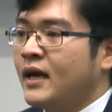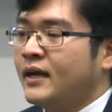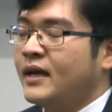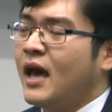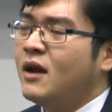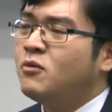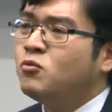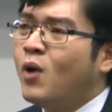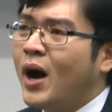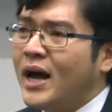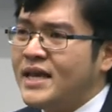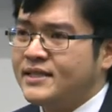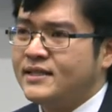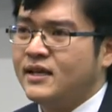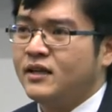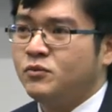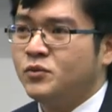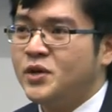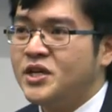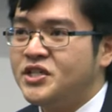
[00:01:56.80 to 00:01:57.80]
then why is
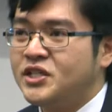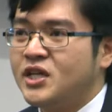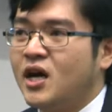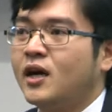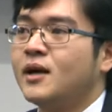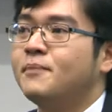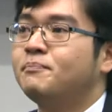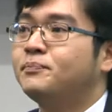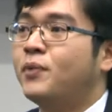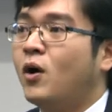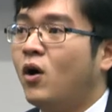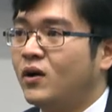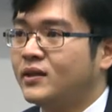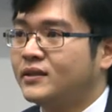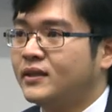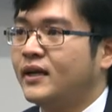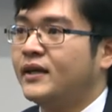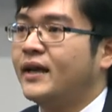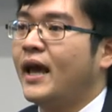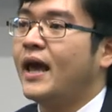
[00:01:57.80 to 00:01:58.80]
this research
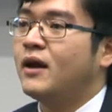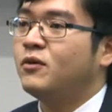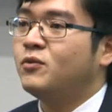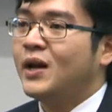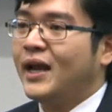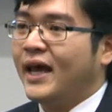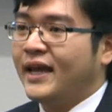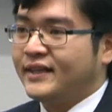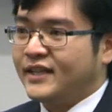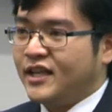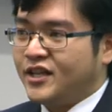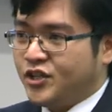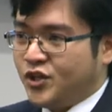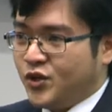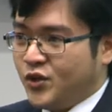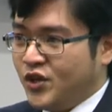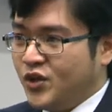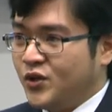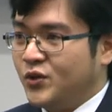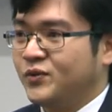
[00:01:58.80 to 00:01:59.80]
important and related to
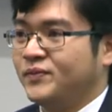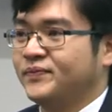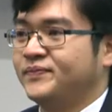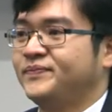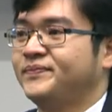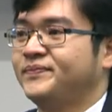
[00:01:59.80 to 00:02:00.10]
you?